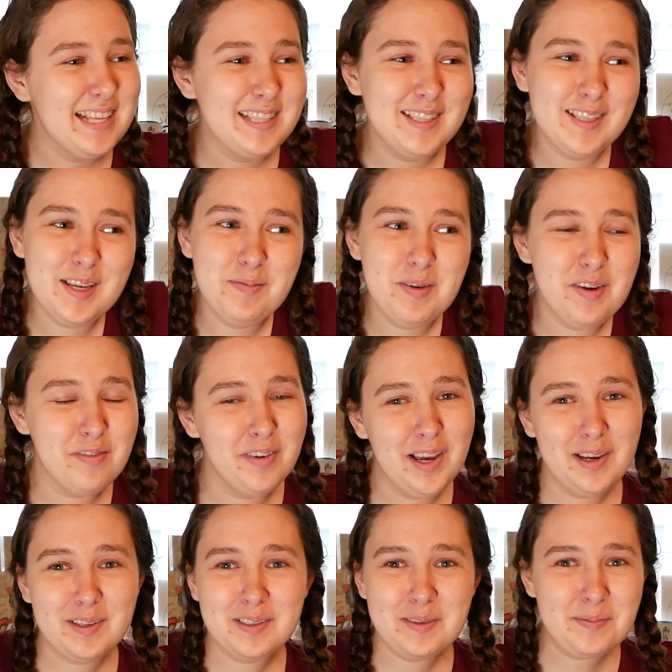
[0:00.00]
See me
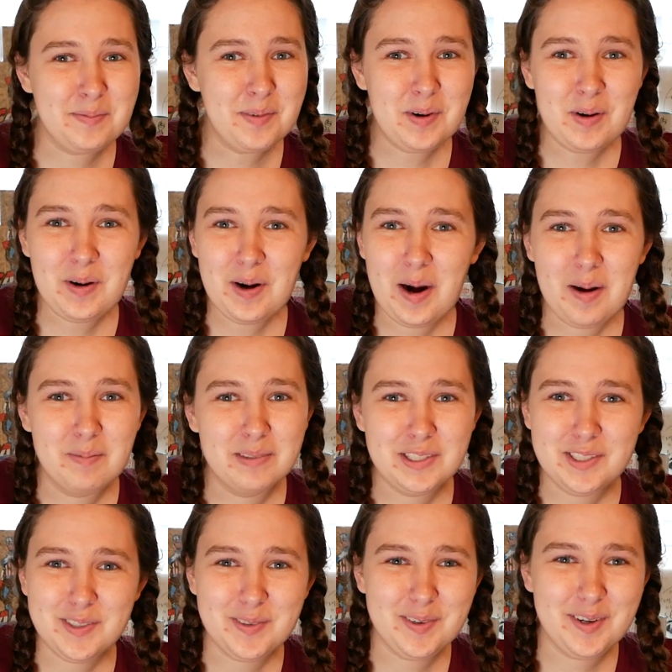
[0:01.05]
fail some more, I'm
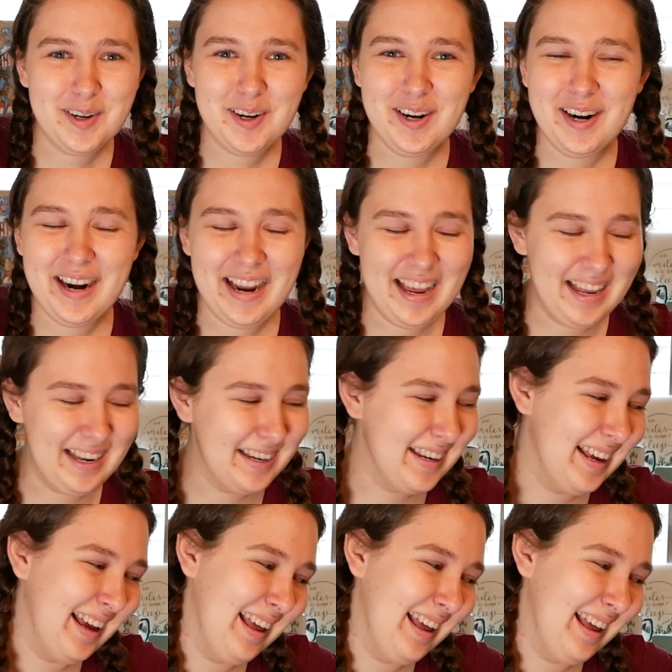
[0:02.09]
sure, and